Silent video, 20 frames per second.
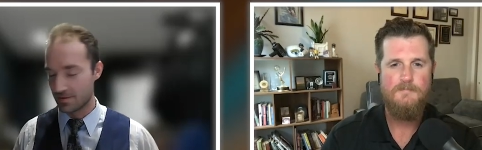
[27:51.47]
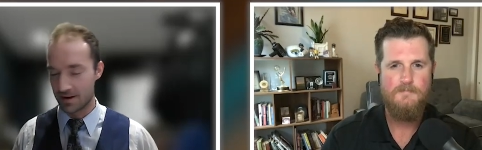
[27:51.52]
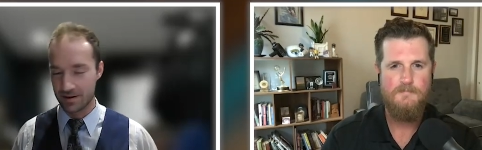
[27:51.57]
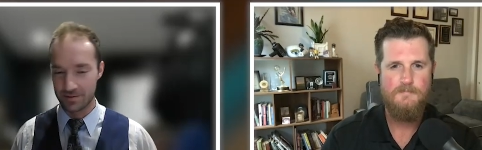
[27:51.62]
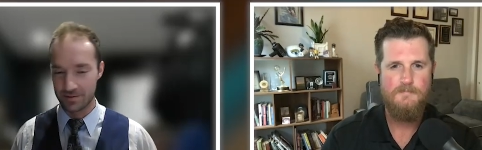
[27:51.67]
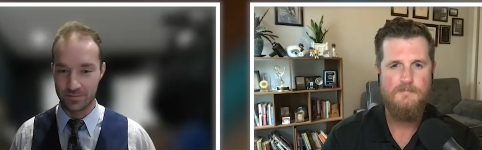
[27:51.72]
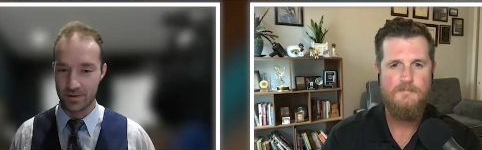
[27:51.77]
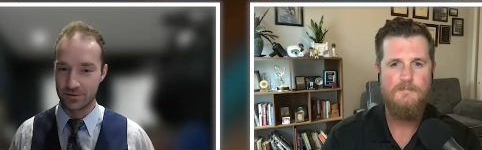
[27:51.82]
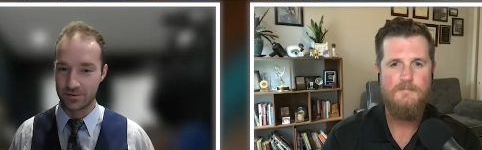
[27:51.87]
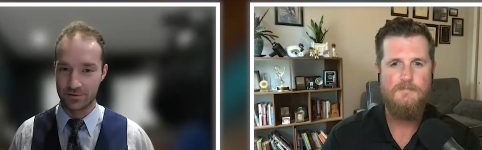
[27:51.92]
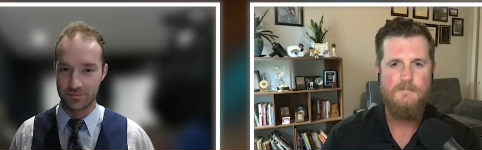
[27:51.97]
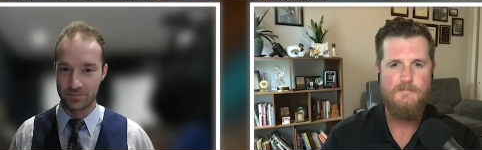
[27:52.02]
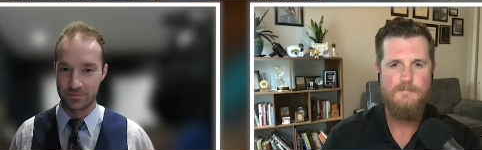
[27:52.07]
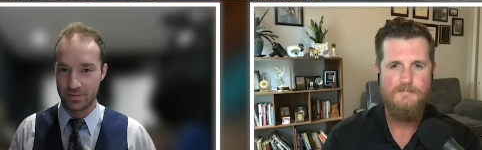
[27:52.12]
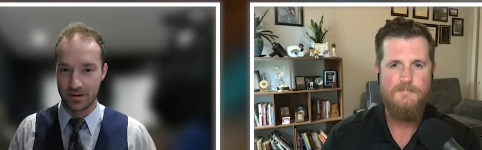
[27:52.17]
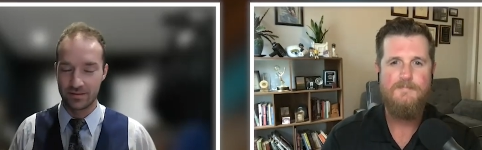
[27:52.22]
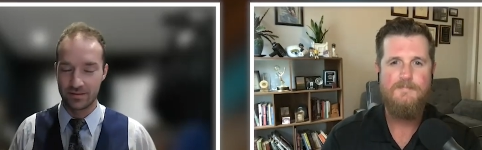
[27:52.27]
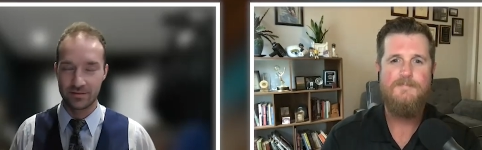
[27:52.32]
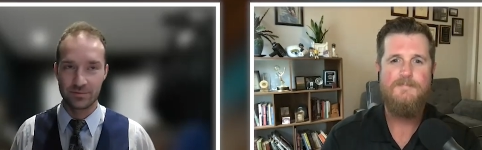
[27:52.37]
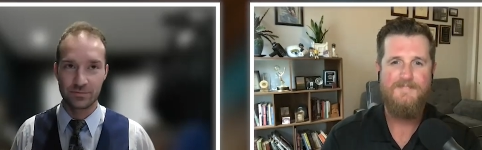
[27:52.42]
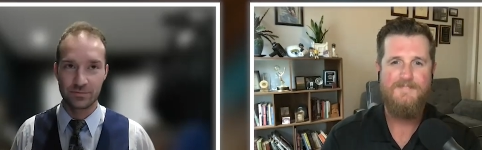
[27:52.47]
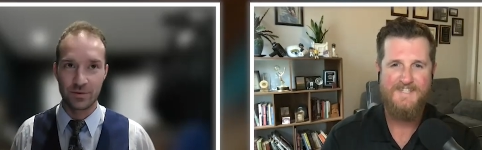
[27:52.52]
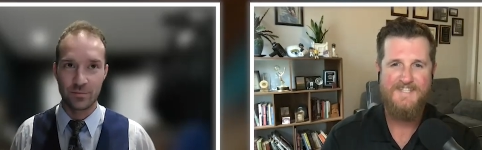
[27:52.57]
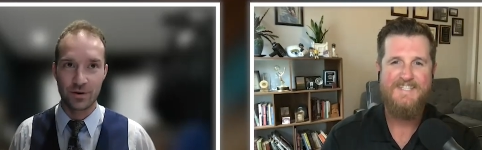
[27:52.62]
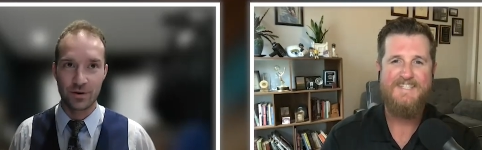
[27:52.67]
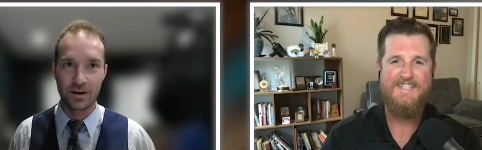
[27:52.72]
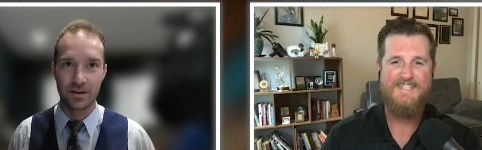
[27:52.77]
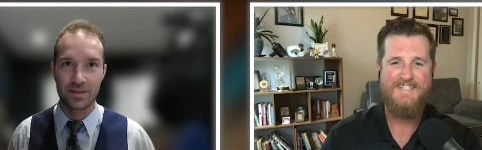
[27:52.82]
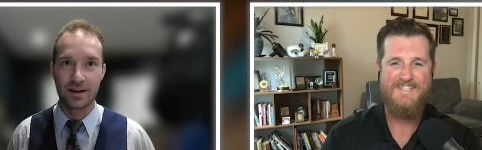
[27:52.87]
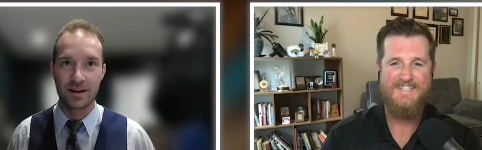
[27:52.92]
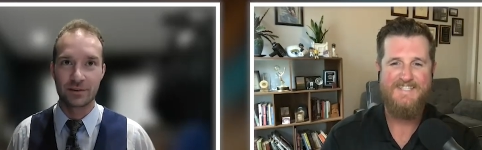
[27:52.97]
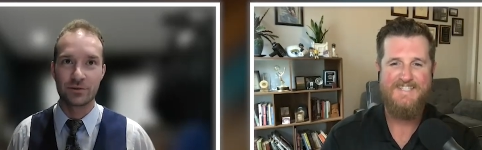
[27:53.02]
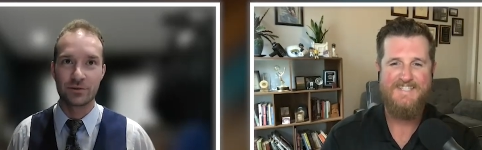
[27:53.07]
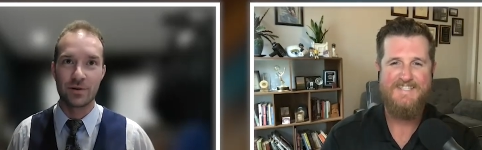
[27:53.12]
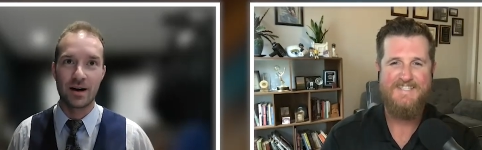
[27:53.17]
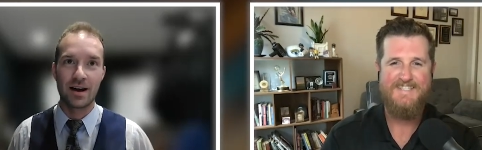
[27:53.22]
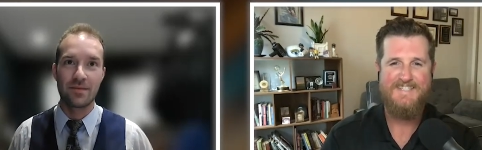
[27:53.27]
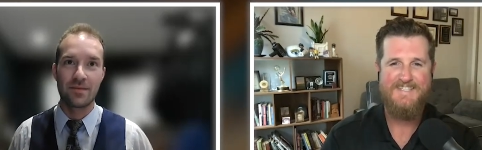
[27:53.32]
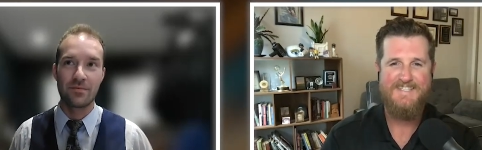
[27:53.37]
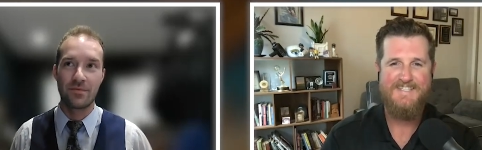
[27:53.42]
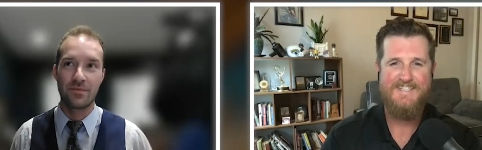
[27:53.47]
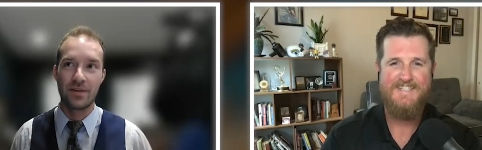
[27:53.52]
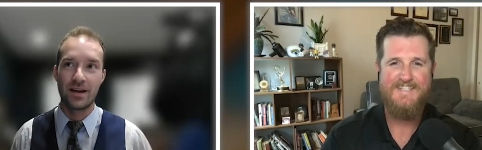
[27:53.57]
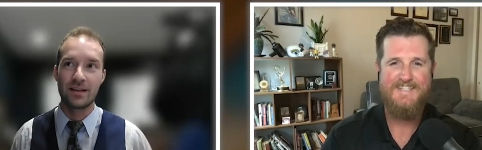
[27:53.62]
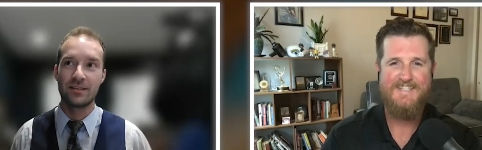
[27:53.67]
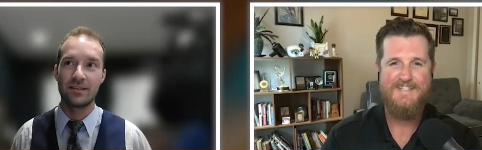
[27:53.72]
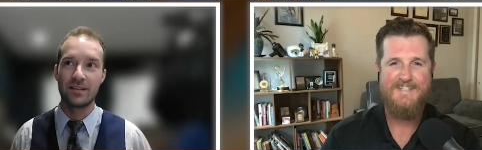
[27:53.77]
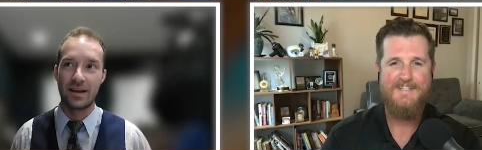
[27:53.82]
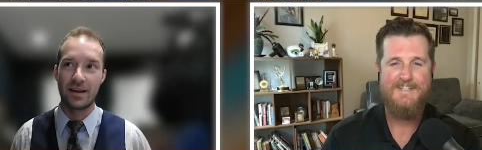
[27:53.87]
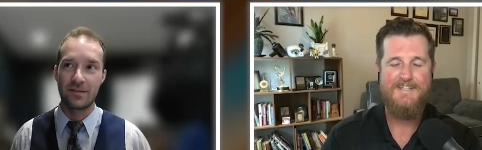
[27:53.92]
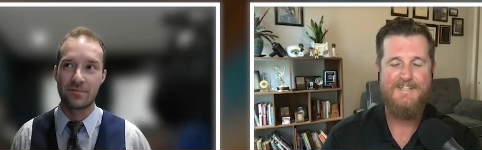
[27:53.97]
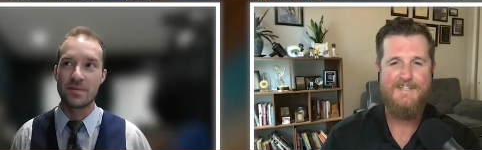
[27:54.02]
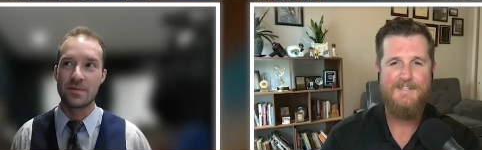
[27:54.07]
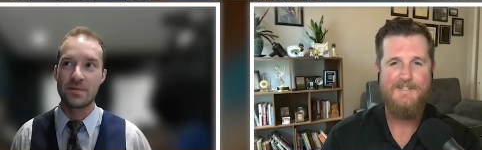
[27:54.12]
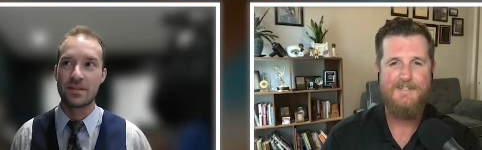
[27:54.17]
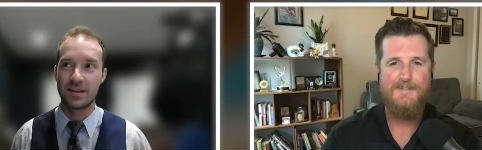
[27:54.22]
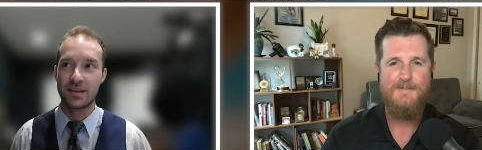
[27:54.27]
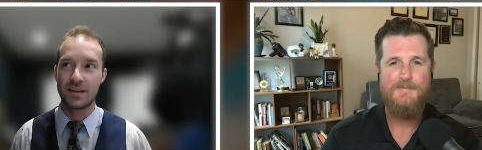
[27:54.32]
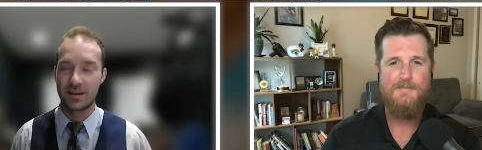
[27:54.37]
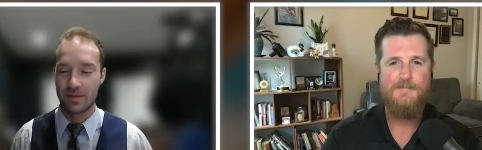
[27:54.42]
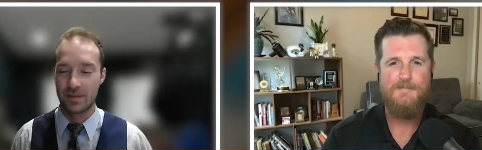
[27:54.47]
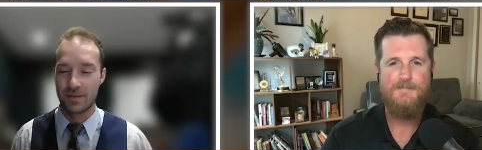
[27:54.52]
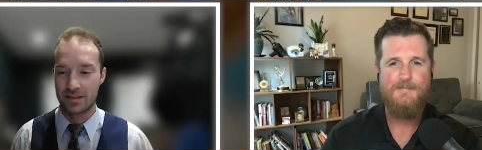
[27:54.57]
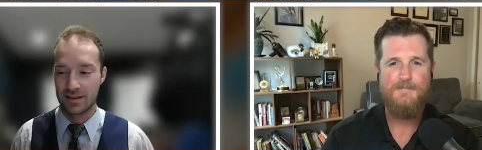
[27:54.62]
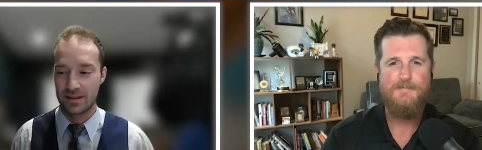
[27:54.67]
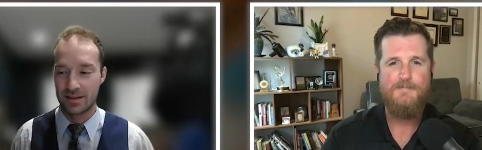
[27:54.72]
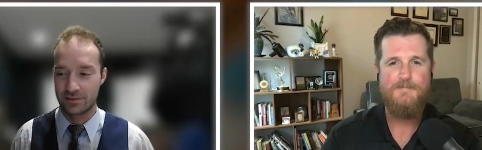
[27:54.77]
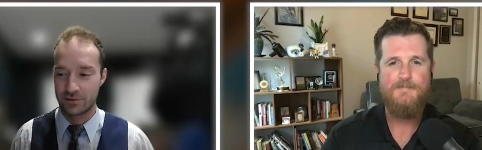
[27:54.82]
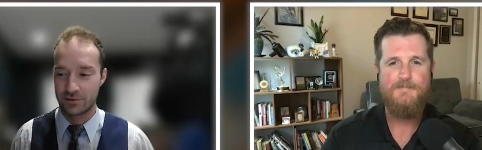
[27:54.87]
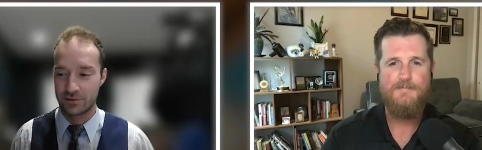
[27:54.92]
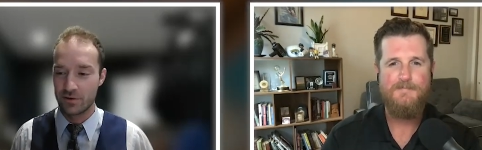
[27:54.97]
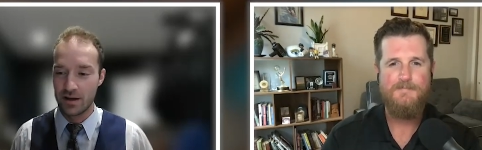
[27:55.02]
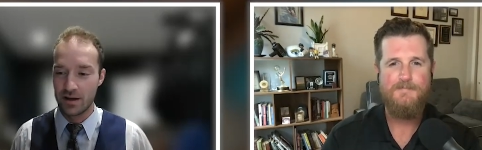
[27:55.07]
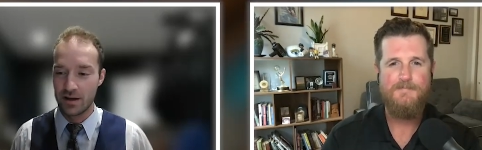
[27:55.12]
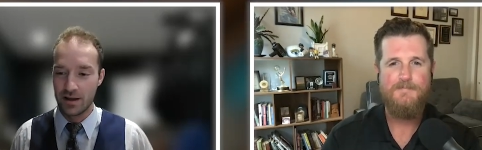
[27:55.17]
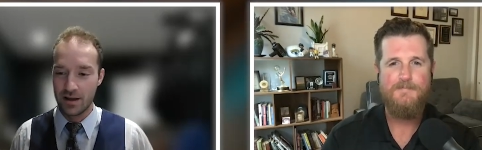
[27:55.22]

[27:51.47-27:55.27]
Speaker 1: I, I'll, but somewhere in there. So I, that I've been thinking about that. So